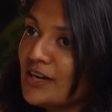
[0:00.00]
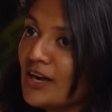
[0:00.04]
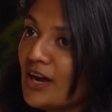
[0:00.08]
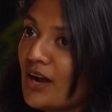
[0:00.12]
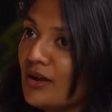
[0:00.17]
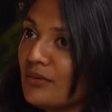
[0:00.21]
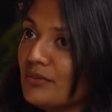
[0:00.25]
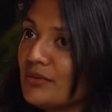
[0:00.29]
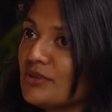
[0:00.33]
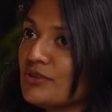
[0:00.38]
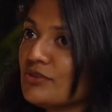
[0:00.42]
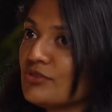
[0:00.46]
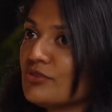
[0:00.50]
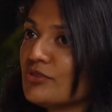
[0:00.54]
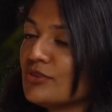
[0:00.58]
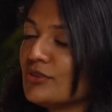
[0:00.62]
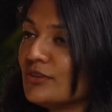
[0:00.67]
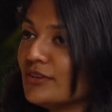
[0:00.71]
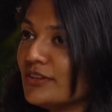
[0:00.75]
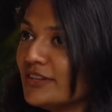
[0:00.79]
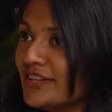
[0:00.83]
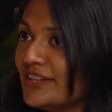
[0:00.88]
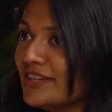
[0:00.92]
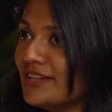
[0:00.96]
Are we
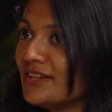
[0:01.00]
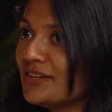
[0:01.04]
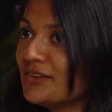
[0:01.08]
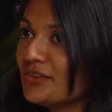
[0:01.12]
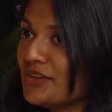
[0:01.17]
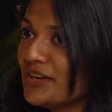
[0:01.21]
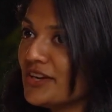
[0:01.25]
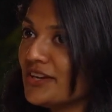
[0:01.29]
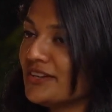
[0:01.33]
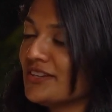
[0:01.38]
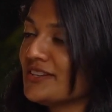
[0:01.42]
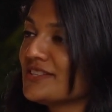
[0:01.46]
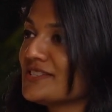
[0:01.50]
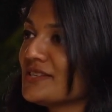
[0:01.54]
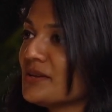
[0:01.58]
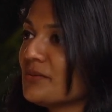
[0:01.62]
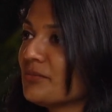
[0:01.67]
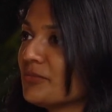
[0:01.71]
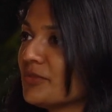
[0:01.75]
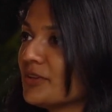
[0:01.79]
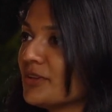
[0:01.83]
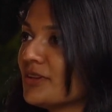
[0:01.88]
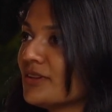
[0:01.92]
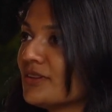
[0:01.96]
really creating
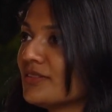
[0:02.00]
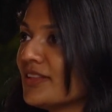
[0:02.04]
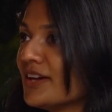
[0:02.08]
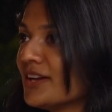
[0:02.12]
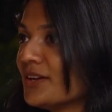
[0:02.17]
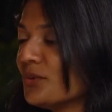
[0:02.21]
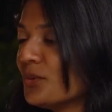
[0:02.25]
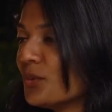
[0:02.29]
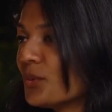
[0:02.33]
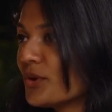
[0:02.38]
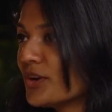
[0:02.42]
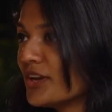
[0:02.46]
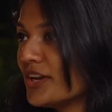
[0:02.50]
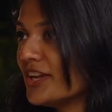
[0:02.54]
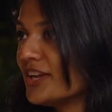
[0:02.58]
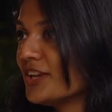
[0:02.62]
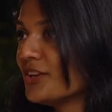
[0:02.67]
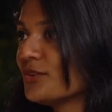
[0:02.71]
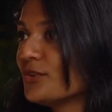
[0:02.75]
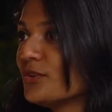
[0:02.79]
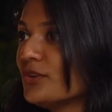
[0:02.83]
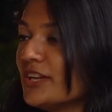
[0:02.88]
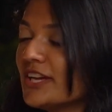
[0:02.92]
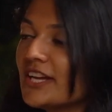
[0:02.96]
something that only
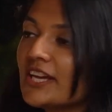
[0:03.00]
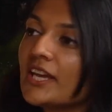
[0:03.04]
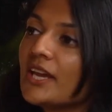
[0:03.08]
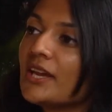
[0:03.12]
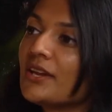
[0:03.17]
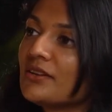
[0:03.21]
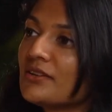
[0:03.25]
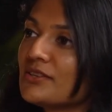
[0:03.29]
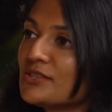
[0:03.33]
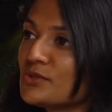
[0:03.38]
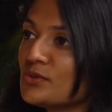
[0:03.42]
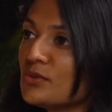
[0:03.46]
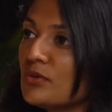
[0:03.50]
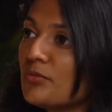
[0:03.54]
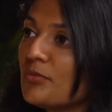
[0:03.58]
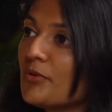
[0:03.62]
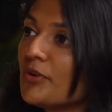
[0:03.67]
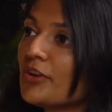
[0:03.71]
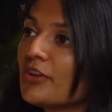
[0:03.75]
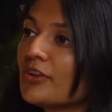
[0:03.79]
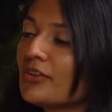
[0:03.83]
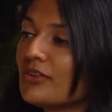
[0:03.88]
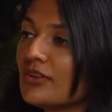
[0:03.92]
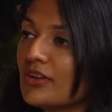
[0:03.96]
like caters to a
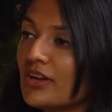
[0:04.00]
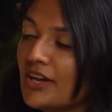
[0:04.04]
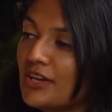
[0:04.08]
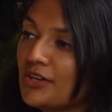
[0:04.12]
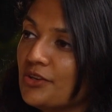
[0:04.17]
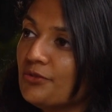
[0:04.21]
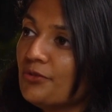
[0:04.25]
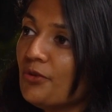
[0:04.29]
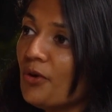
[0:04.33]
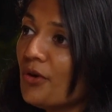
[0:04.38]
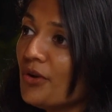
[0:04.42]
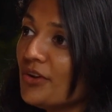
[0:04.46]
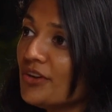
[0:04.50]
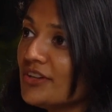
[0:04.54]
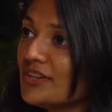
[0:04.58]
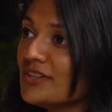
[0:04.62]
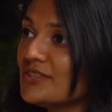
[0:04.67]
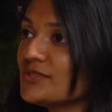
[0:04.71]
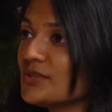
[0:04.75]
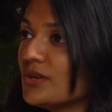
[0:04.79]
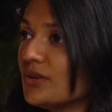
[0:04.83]
particular kind of audience,